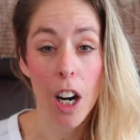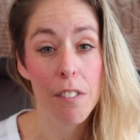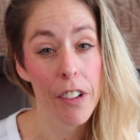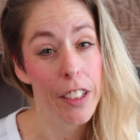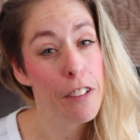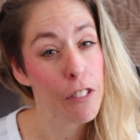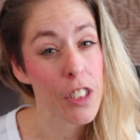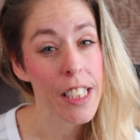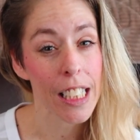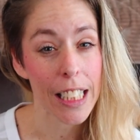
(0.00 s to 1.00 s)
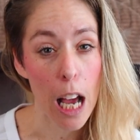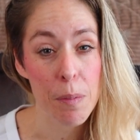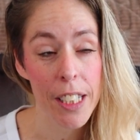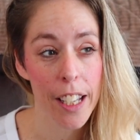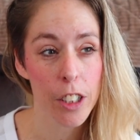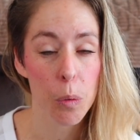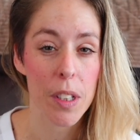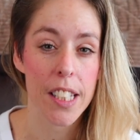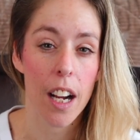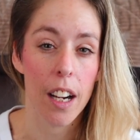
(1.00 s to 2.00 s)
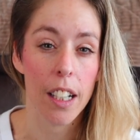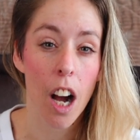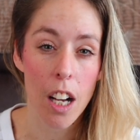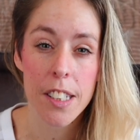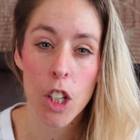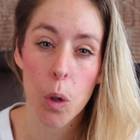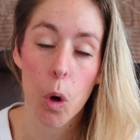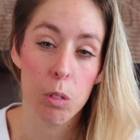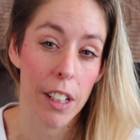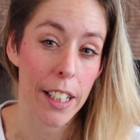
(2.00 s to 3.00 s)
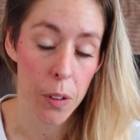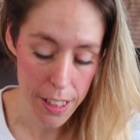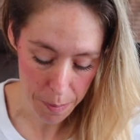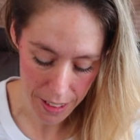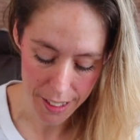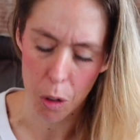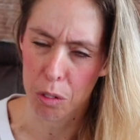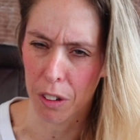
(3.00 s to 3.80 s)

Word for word: our very first collab together was Costco over Christmas.